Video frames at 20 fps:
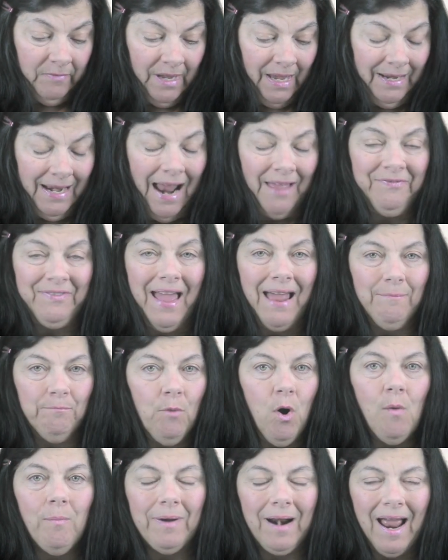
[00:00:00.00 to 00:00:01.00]
And at that
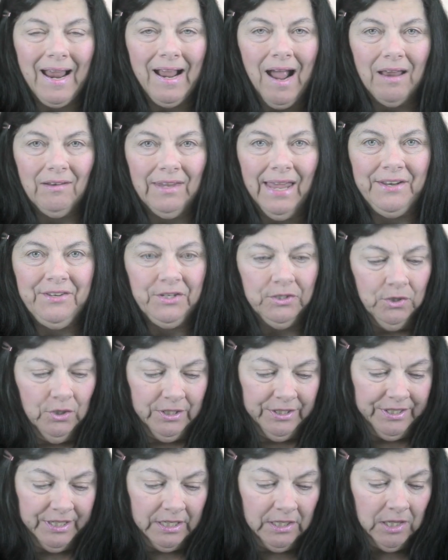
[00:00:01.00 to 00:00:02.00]
moment, I got led to look
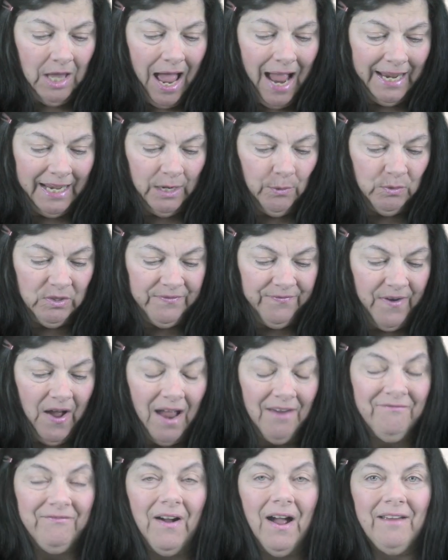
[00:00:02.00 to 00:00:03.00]
at the clock, and it was
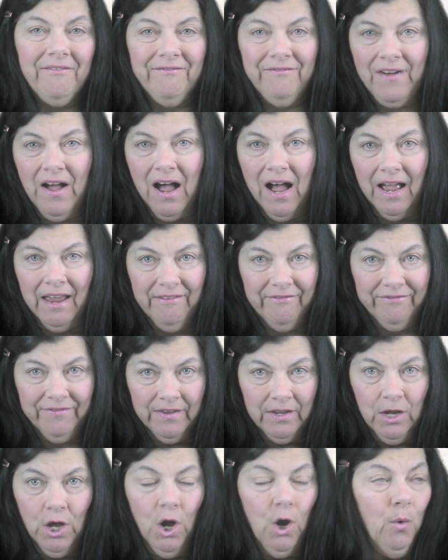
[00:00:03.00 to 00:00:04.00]

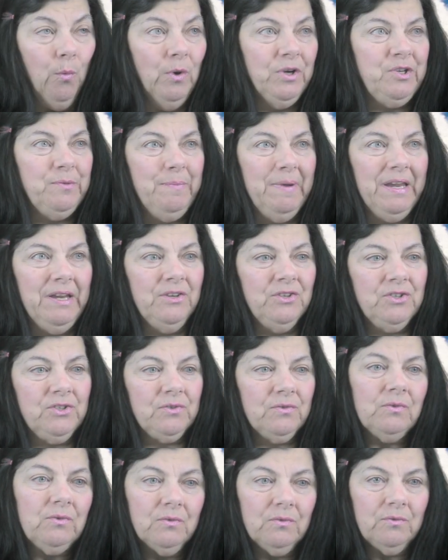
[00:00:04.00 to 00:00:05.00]
555, which
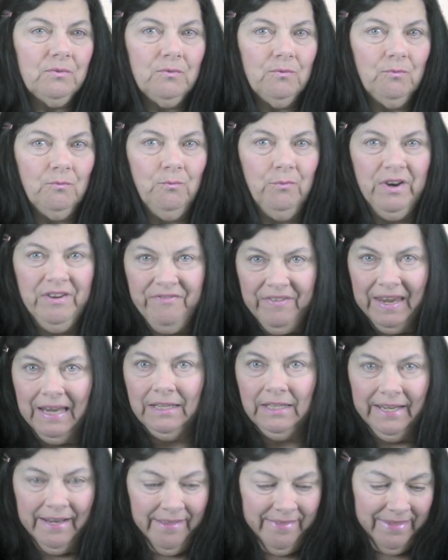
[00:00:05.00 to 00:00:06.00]
means
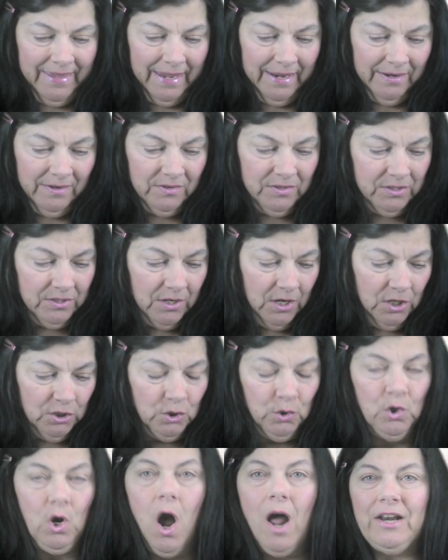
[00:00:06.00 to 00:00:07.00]
revealing things.
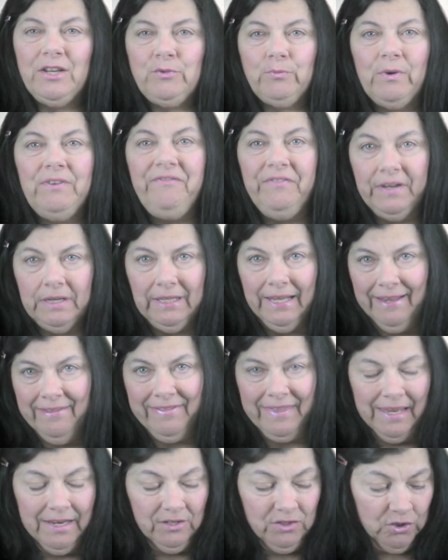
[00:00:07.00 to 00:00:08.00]
So God is revealing
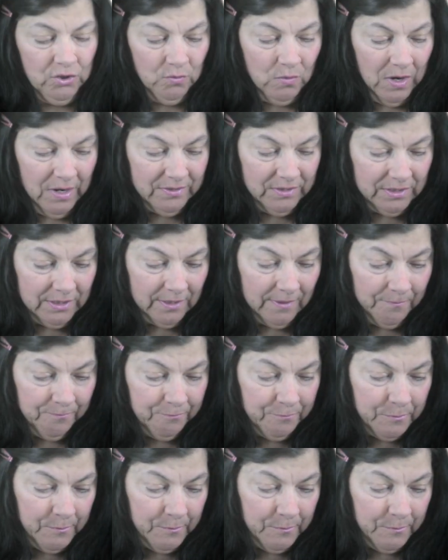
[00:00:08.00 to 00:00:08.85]
things to us.